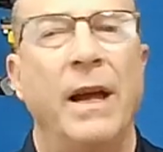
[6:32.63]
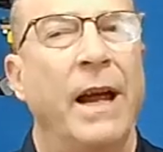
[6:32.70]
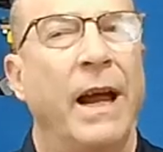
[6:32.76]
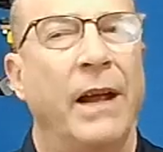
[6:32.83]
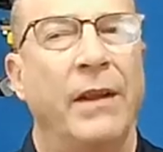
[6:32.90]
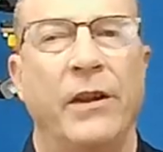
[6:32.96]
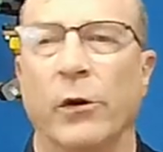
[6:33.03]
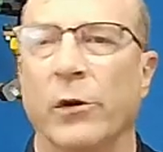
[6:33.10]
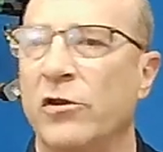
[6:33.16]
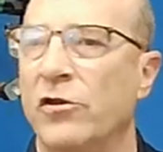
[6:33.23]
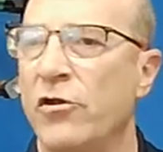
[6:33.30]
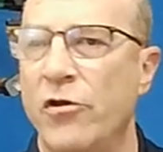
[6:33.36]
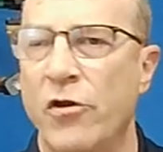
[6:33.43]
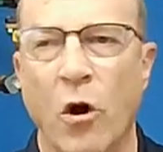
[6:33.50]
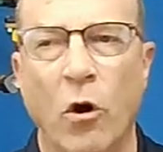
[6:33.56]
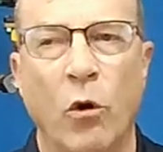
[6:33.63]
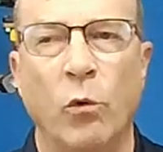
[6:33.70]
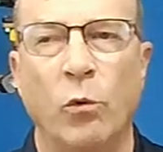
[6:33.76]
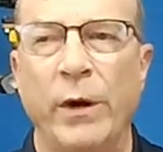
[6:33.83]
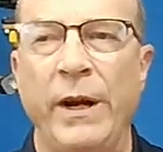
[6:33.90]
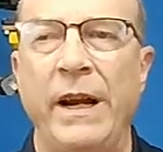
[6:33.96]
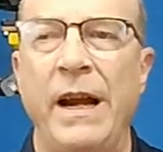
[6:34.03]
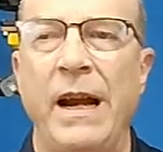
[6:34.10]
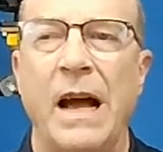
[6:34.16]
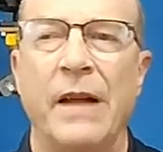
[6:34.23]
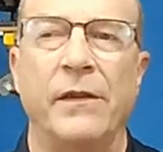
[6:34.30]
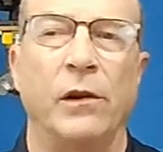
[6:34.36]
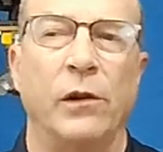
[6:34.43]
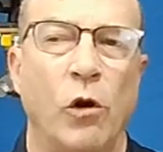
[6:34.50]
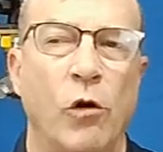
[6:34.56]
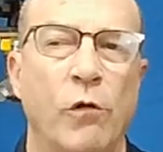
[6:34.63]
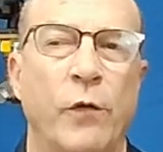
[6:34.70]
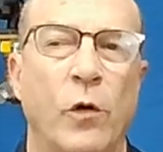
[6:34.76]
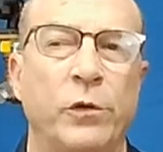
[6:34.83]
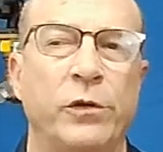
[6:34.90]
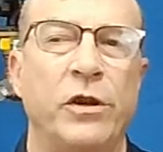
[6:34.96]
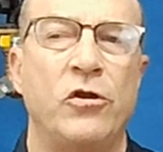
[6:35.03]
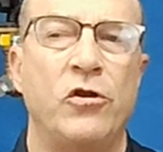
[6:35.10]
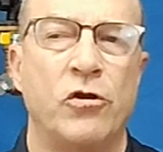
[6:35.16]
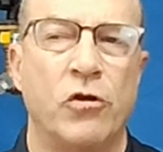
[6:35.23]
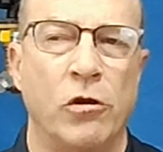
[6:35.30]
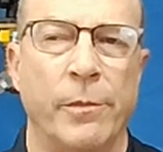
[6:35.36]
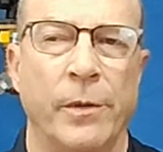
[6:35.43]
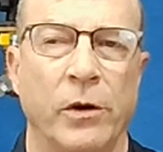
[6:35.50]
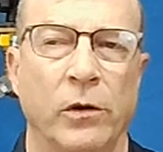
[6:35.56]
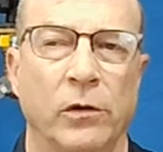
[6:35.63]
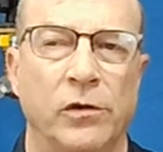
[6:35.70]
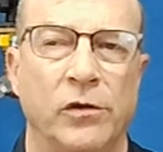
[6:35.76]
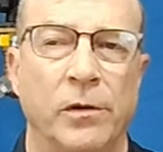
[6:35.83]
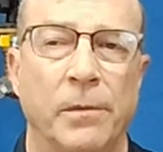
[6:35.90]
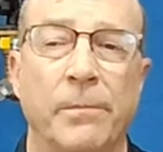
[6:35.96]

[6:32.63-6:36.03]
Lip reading: and there is no reading on the low voltage terminals,